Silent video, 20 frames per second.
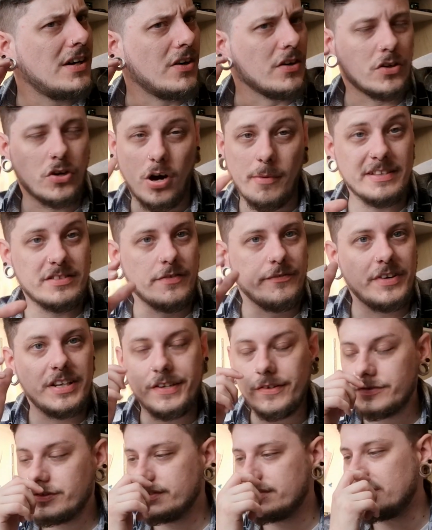comments on
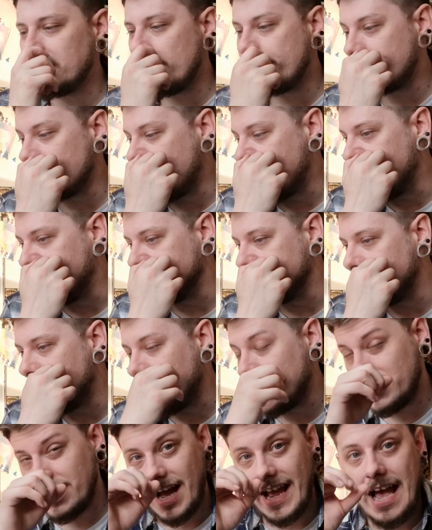videos and stuff, and
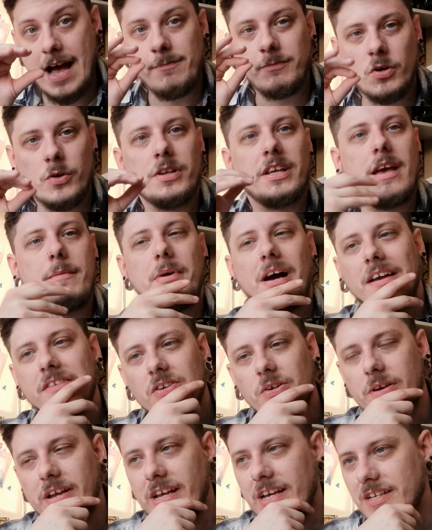I am going to get back
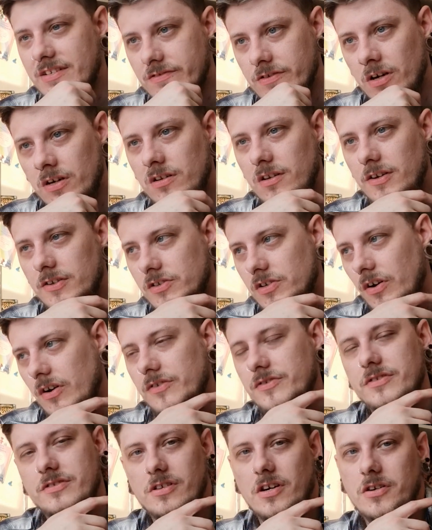to it. It's not a lost
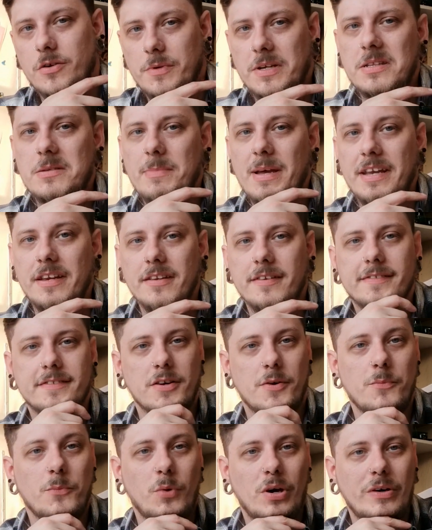cause. It's not going in the bin.
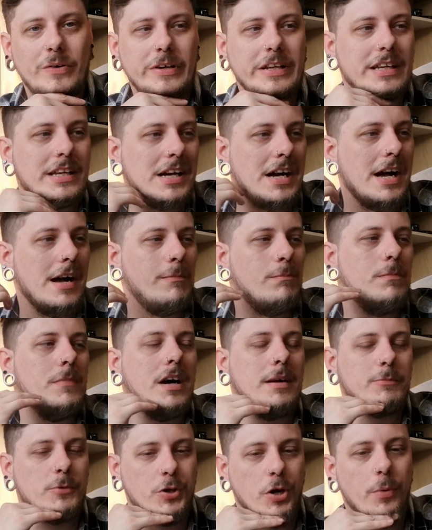Don't worry.
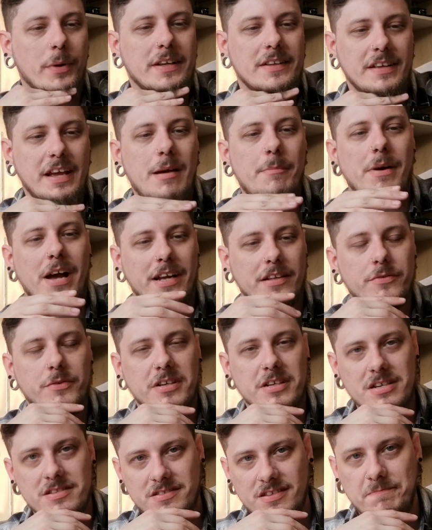I'm going to get back to
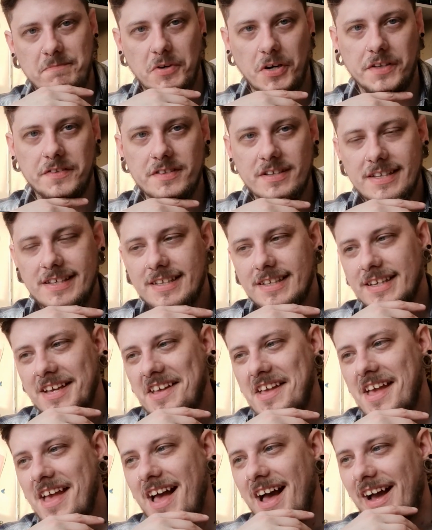it at some point.
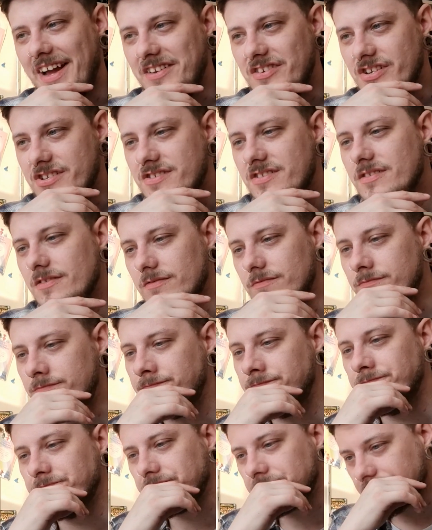I just
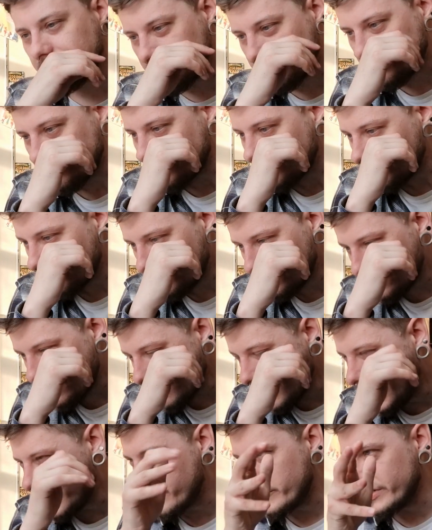want
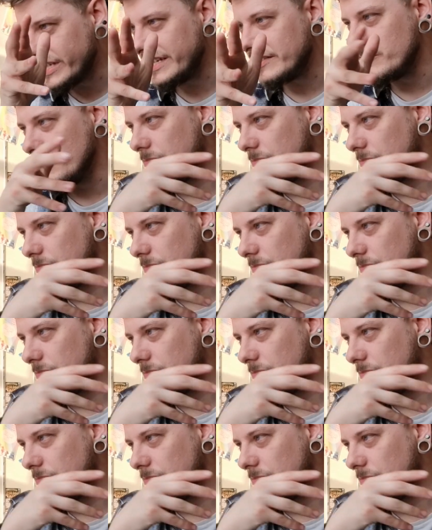to get to